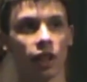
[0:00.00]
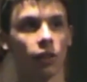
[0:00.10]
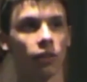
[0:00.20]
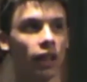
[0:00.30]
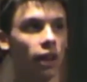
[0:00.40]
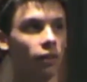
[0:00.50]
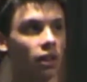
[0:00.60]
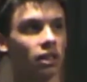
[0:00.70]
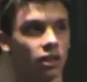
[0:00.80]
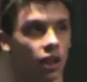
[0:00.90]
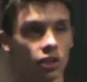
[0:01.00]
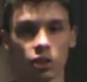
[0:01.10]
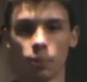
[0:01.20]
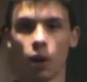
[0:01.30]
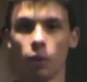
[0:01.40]
I don't think I really
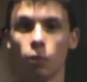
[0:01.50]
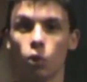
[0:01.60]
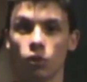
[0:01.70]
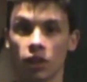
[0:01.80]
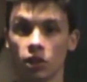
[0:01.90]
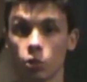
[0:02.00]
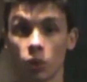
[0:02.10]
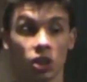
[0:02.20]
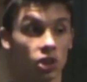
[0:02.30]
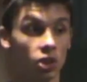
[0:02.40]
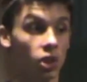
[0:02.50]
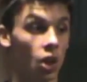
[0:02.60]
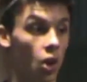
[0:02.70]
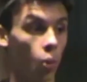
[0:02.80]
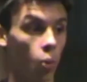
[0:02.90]
touched upon movies, which is
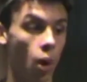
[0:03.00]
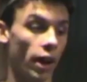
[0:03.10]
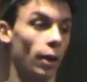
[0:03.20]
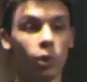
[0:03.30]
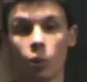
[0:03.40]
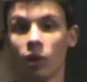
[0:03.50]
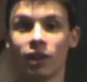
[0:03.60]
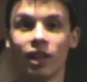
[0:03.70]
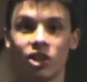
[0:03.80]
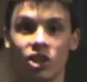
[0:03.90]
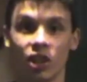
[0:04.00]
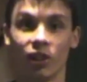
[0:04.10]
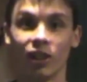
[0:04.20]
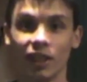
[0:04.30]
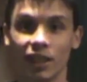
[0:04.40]
why I'm doing it this year.